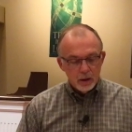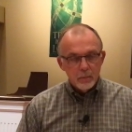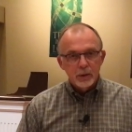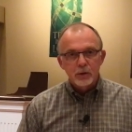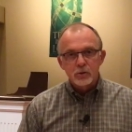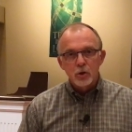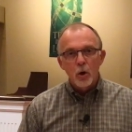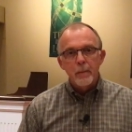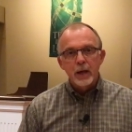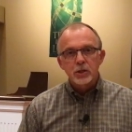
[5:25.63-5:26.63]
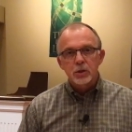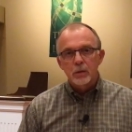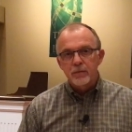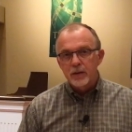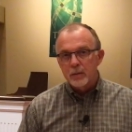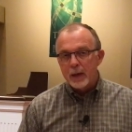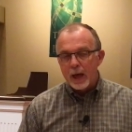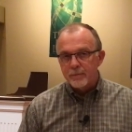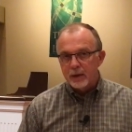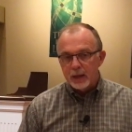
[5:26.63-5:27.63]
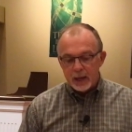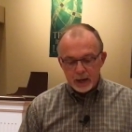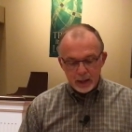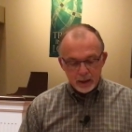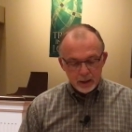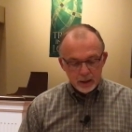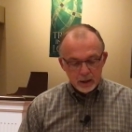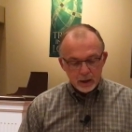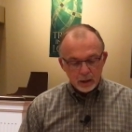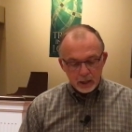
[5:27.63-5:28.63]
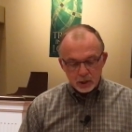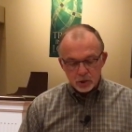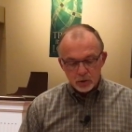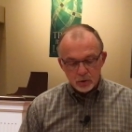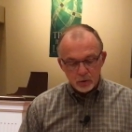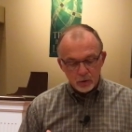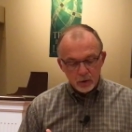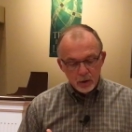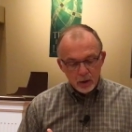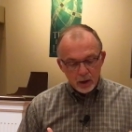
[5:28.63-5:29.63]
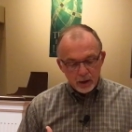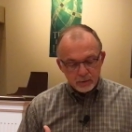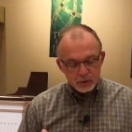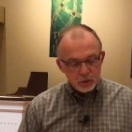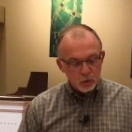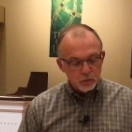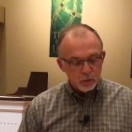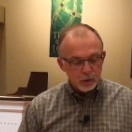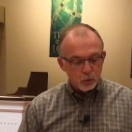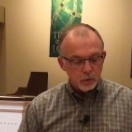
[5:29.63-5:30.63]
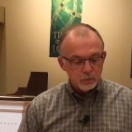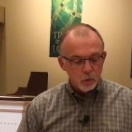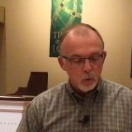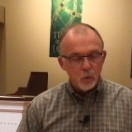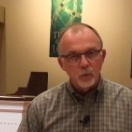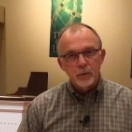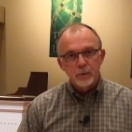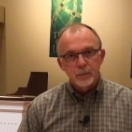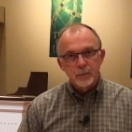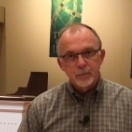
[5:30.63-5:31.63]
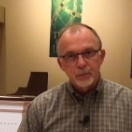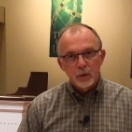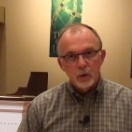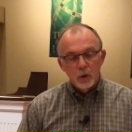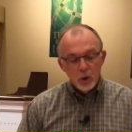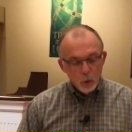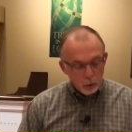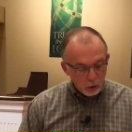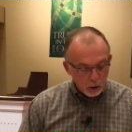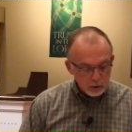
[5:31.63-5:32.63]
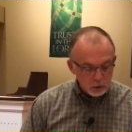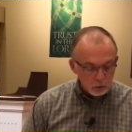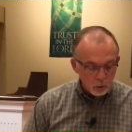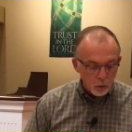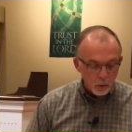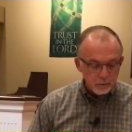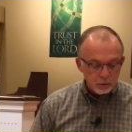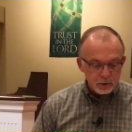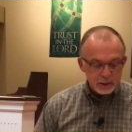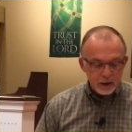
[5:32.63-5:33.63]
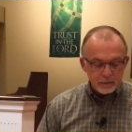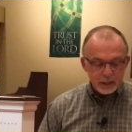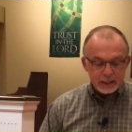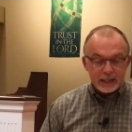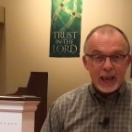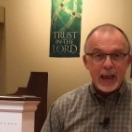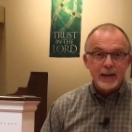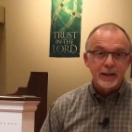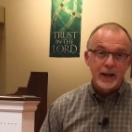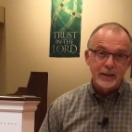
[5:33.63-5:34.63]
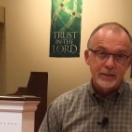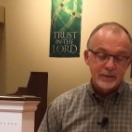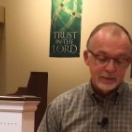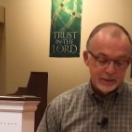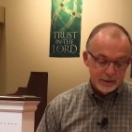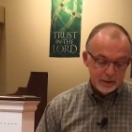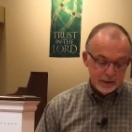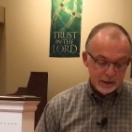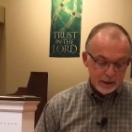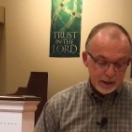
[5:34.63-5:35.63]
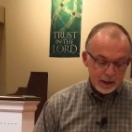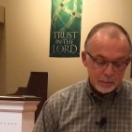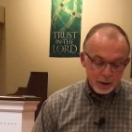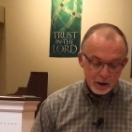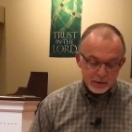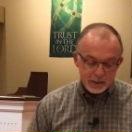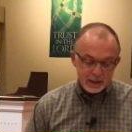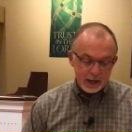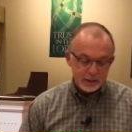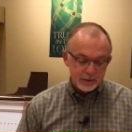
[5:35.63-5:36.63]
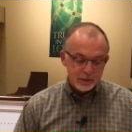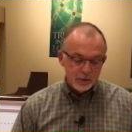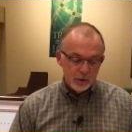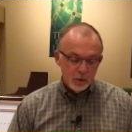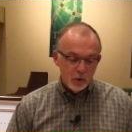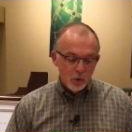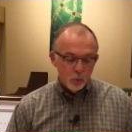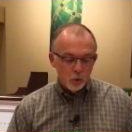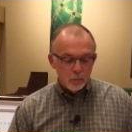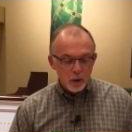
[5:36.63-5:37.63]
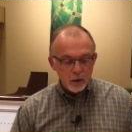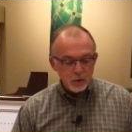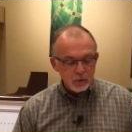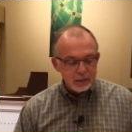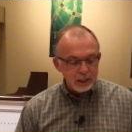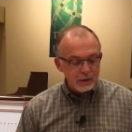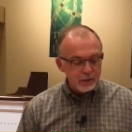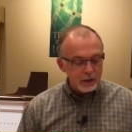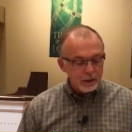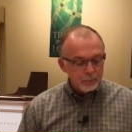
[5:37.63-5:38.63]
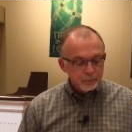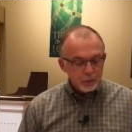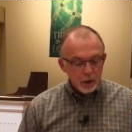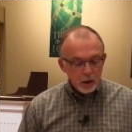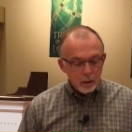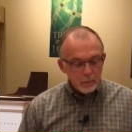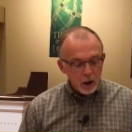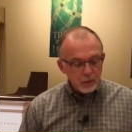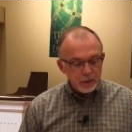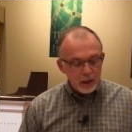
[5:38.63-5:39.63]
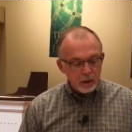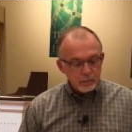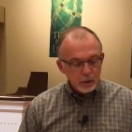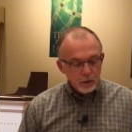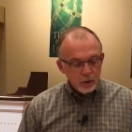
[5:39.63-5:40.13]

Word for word: But there's no mention of him having any collection or of silver or of gold. We are also told in verse 7 that the Canaanites and the Perizzites were among those living among them,